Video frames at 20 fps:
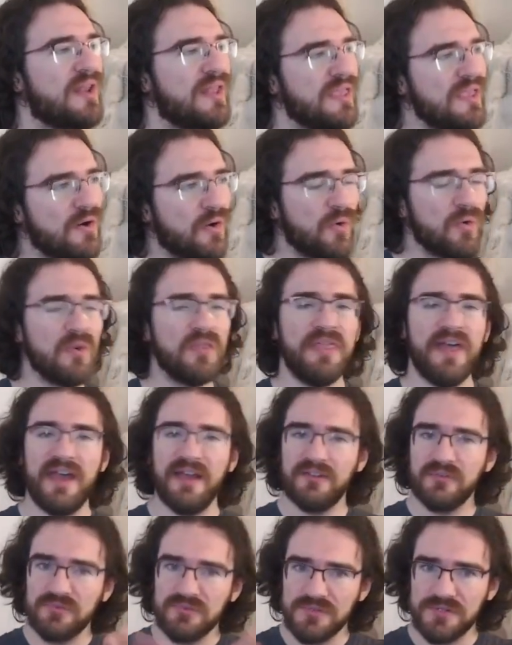all
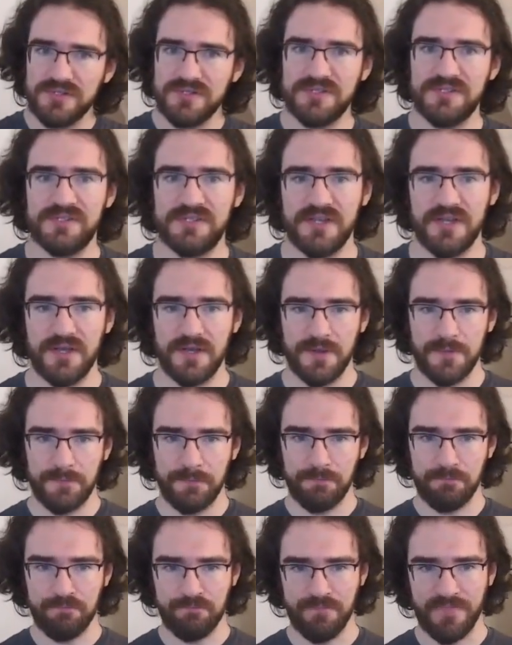that was
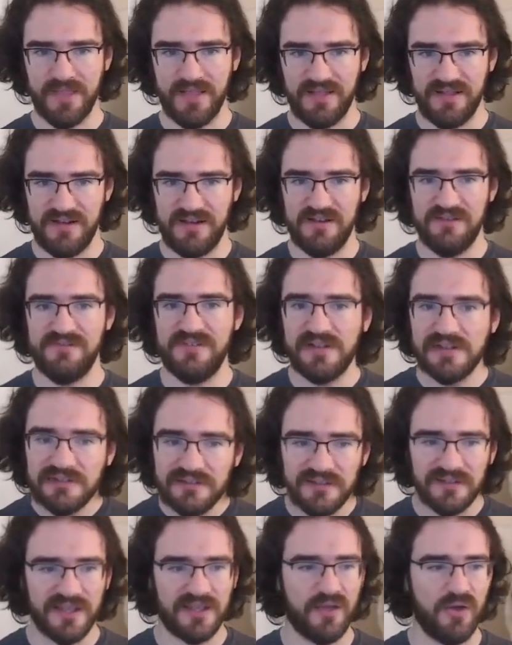leveled,
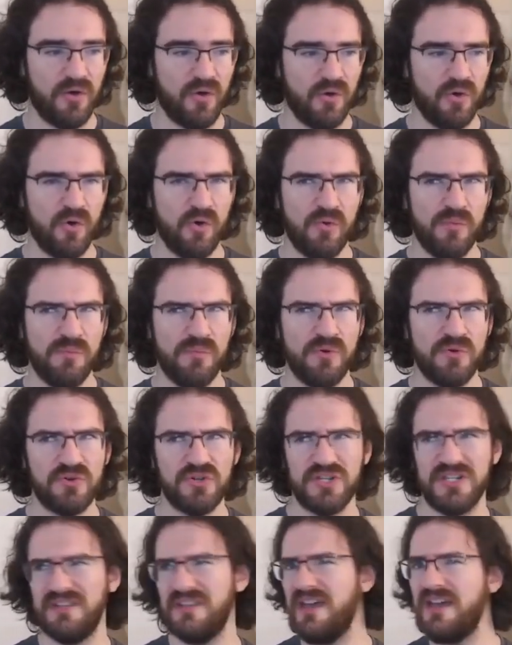like
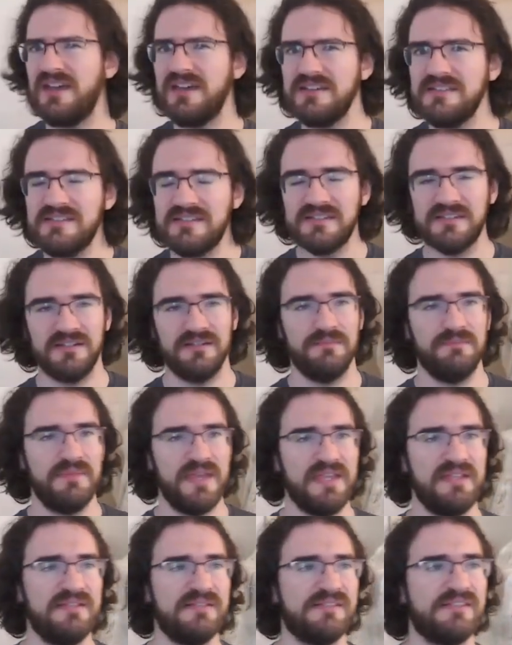homogenized,
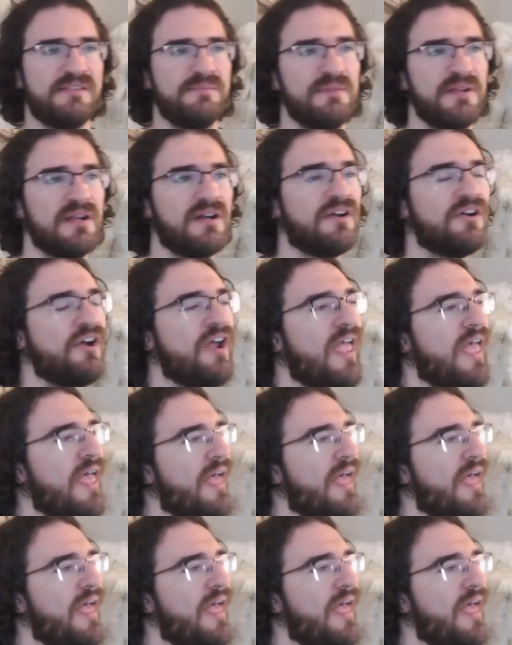made similar.